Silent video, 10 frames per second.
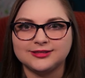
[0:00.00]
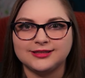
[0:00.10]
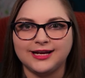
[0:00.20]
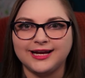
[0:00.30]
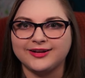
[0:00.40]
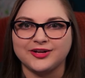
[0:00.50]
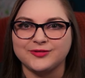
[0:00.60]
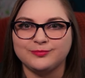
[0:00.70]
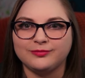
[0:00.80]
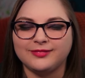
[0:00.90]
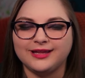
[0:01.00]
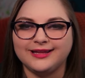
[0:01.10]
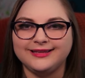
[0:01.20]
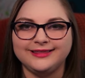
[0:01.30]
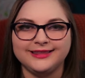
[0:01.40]
I don't know.
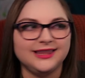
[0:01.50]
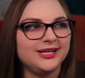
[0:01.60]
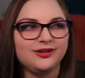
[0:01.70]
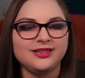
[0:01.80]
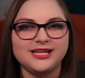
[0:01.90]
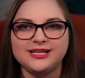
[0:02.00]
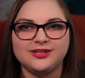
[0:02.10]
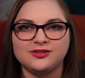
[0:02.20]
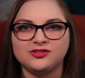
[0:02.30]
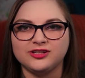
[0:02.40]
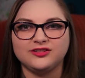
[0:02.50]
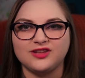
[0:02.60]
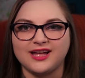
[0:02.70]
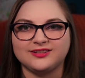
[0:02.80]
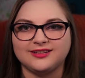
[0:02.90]
Literally, just
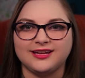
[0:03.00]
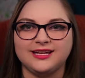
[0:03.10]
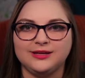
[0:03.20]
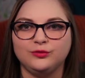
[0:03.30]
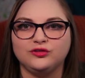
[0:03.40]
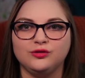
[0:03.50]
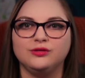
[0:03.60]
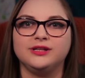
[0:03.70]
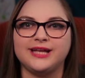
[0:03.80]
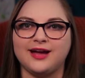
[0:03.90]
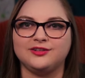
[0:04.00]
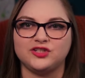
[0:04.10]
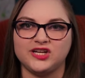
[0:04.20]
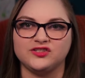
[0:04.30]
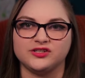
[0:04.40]
last night, he was Googling how to
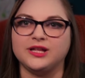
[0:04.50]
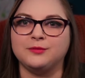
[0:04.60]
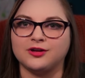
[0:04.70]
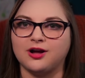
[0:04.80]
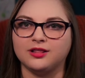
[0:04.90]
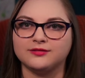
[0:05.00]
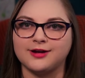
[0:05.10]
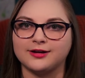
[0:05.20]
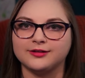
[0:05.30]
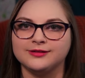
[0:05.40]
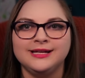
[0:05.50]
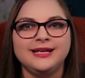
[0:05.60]
change your name in Colorado.